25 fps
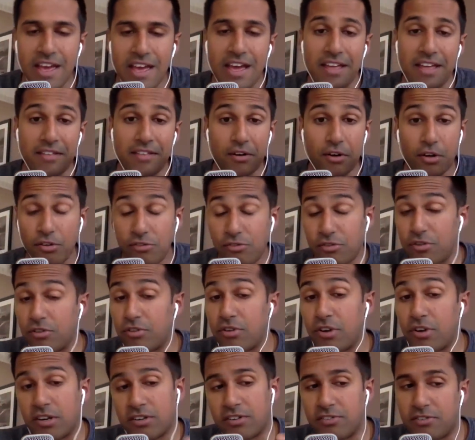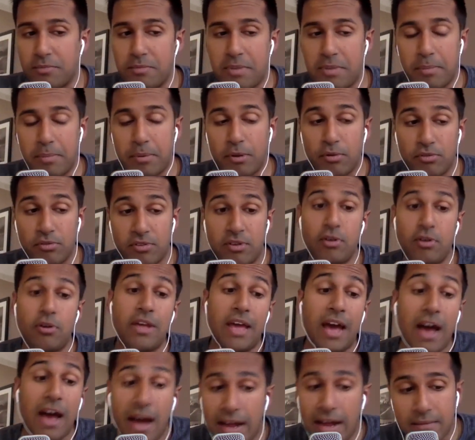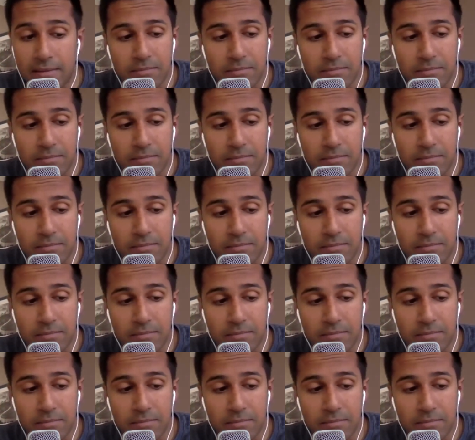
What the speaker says: and then also to talk to some people who said, "Oh yeah, I